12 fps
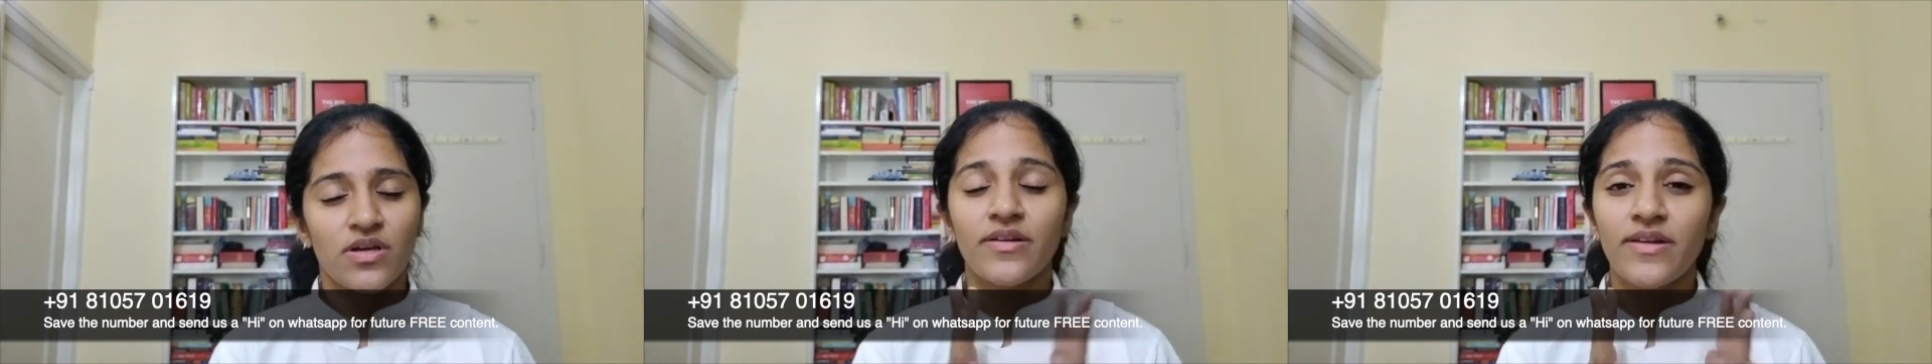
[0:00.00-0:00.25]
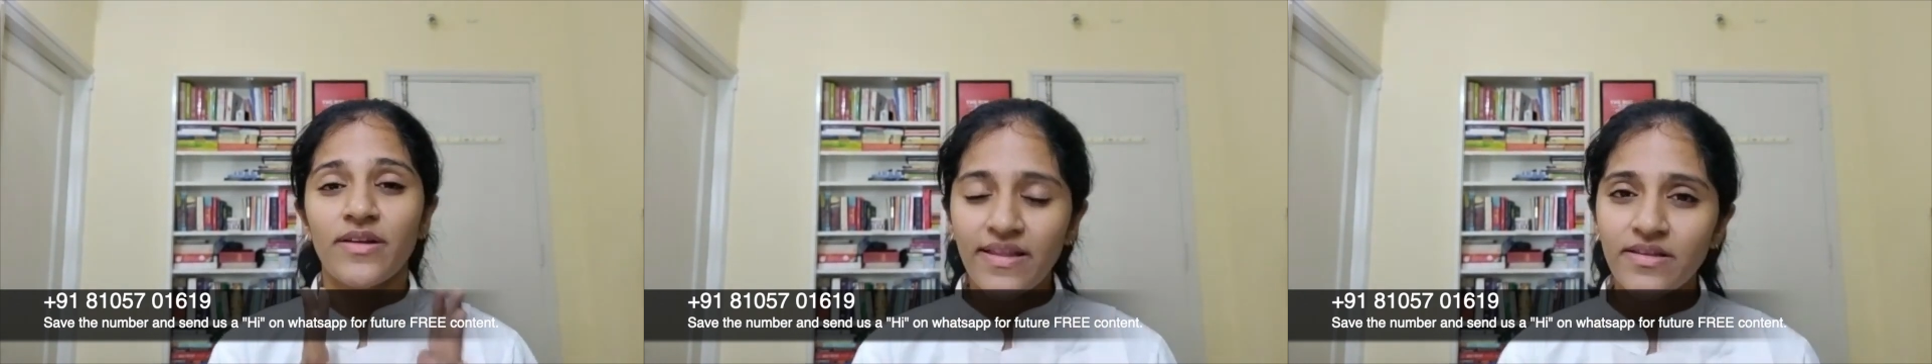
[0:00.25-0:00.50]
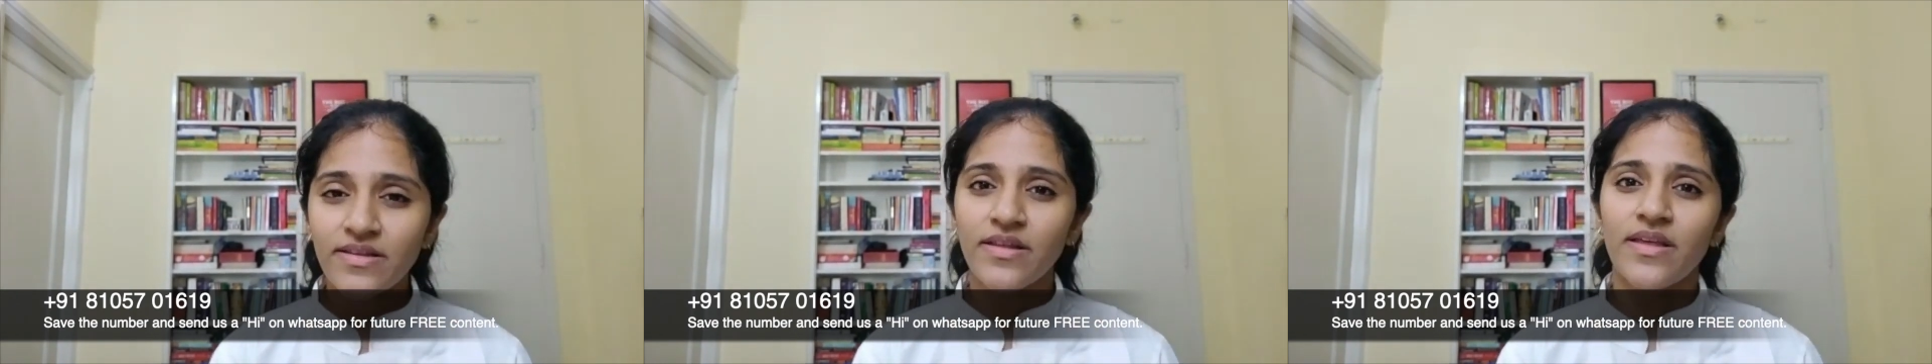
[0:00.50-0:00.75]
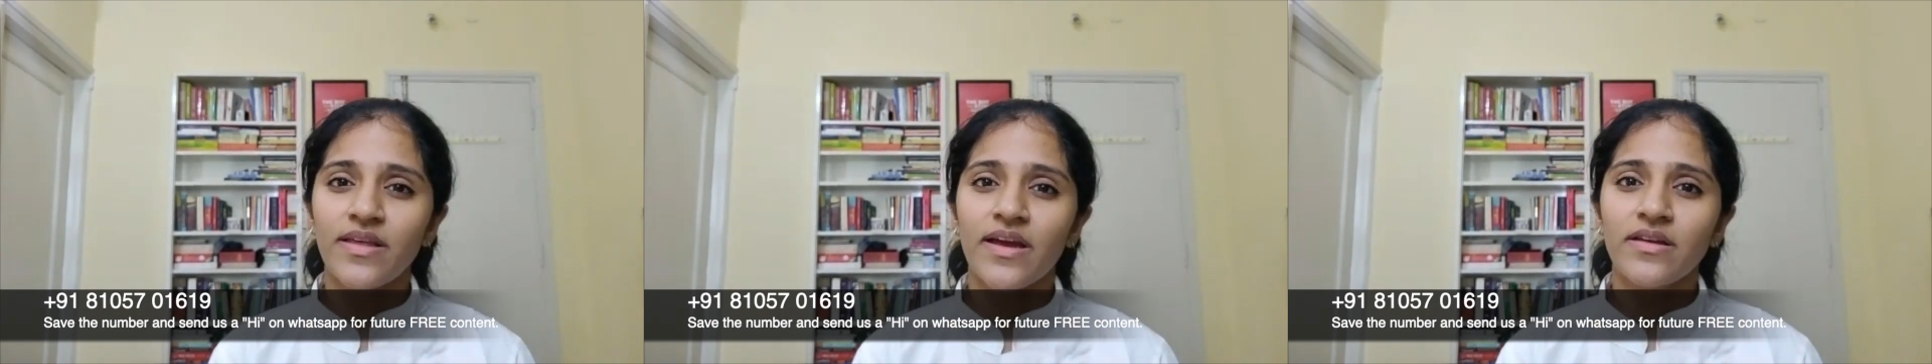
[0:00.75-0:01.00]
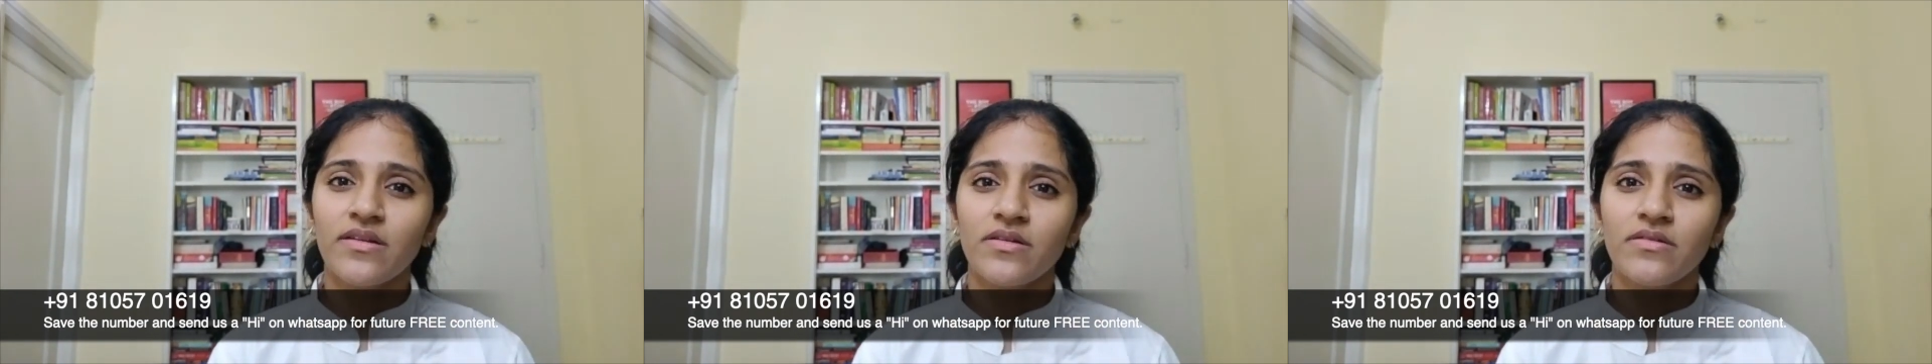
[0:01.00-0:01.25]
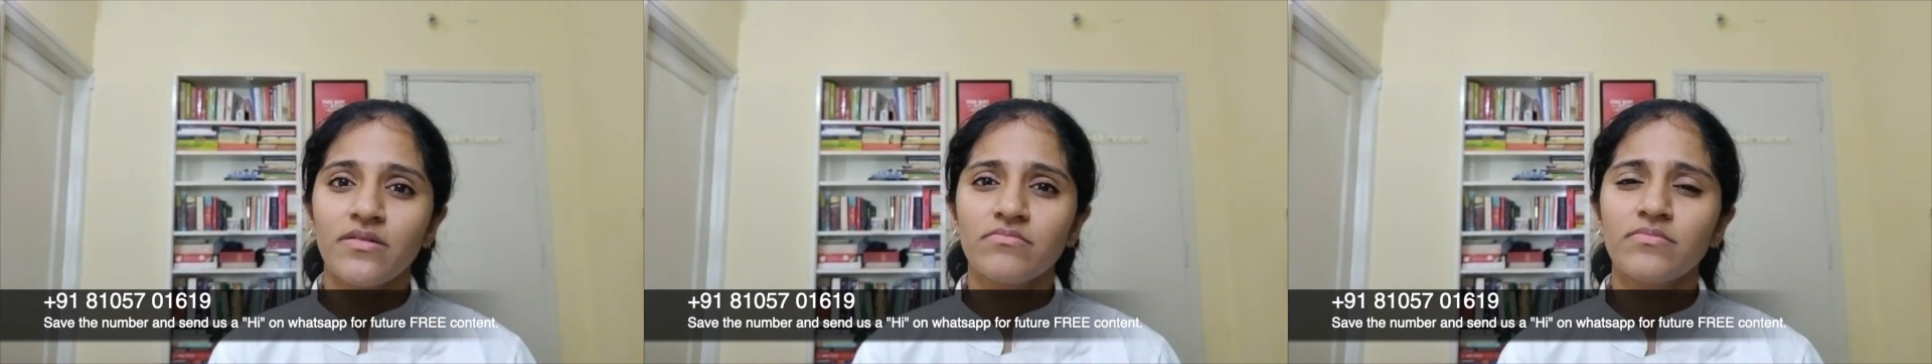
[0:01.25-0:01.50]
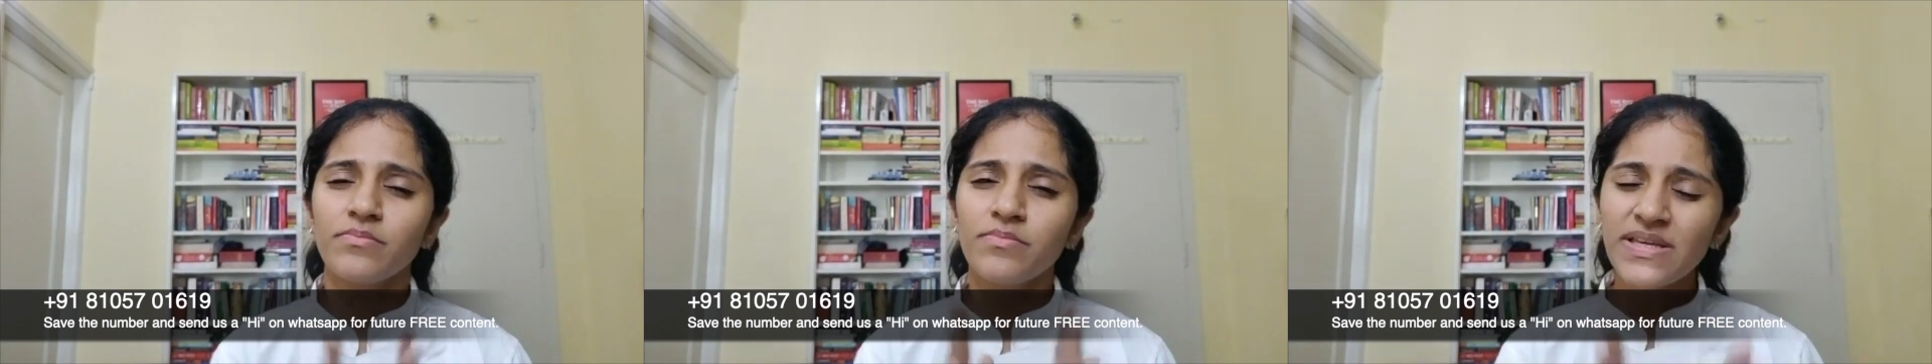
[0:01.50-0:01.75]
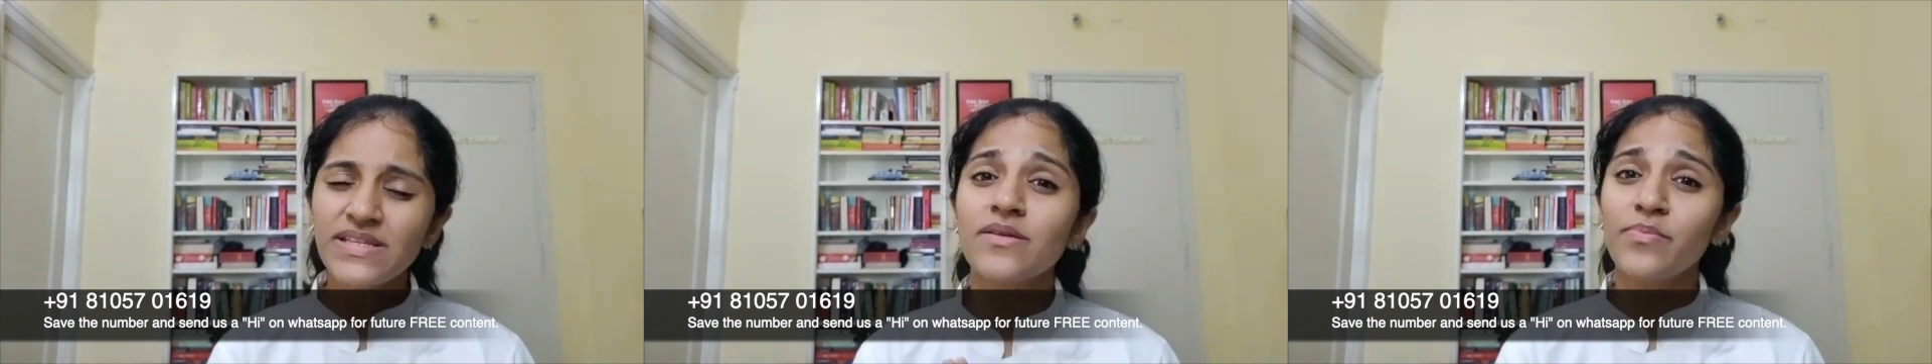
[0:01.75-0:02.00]
Rather than that,
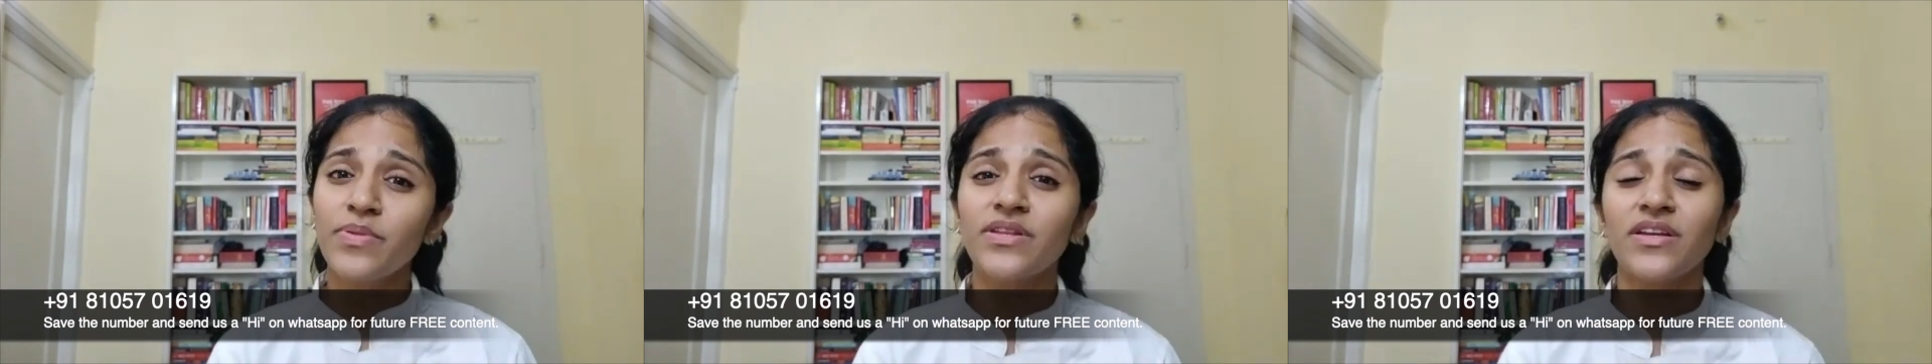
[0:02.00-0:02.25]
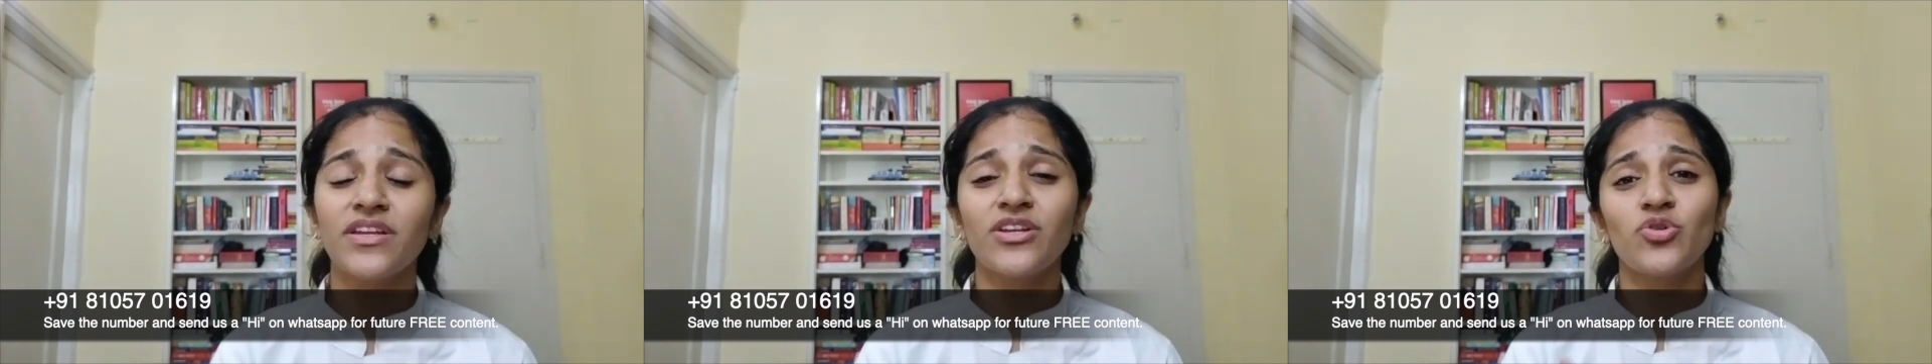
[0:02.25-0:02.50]
be sympathetic